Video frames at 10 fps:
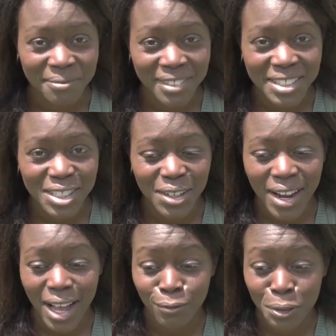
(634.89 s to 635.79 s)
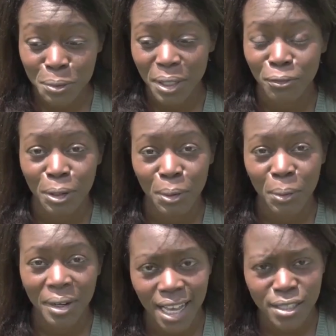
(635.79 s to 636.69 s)
This year I have 2 different
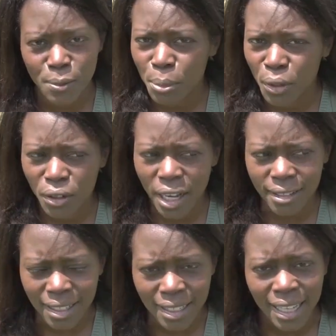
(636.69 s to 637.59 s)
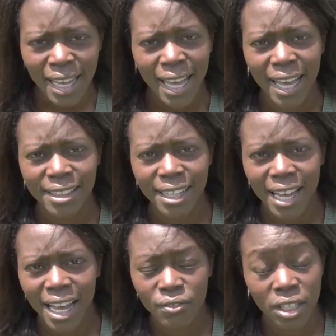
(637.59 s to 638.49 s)
corn. I have Country Gentleman, and then
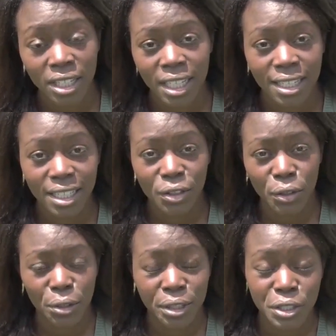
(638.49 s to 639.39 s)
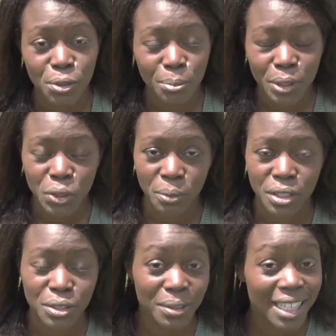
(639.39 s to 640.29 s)
I have the Canadian Early Super
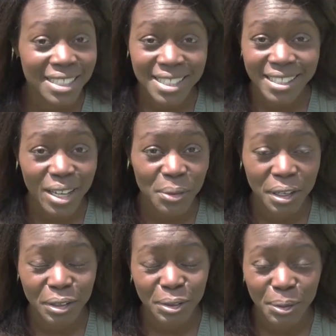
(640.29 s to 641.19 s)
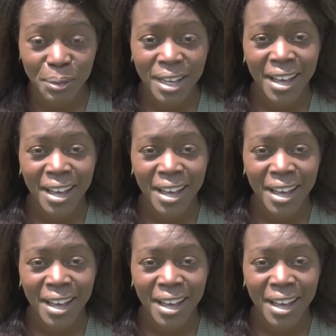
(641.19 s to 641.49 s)
Sweet. So let's see how they do.